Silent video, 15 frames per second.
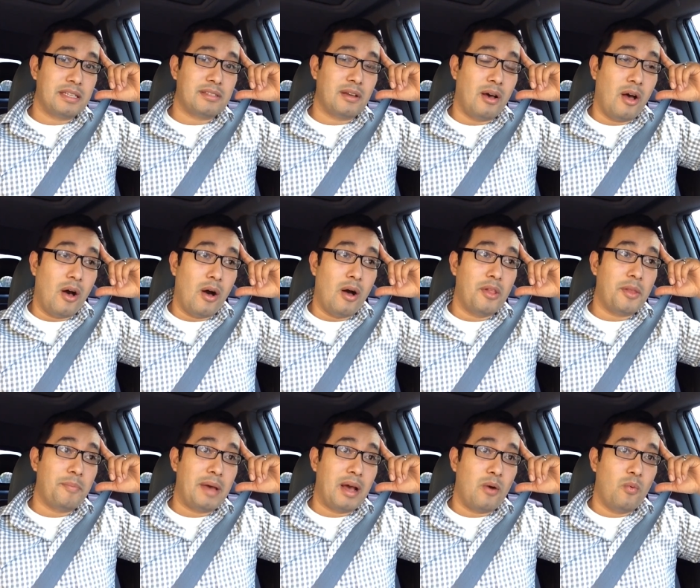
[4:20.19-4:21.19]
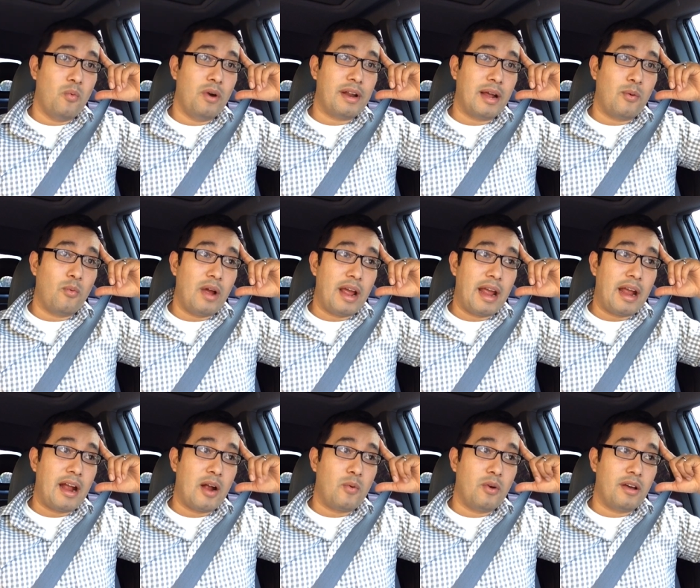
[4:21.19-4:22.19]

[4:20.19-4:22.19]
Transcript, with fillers: It's all about what I wear,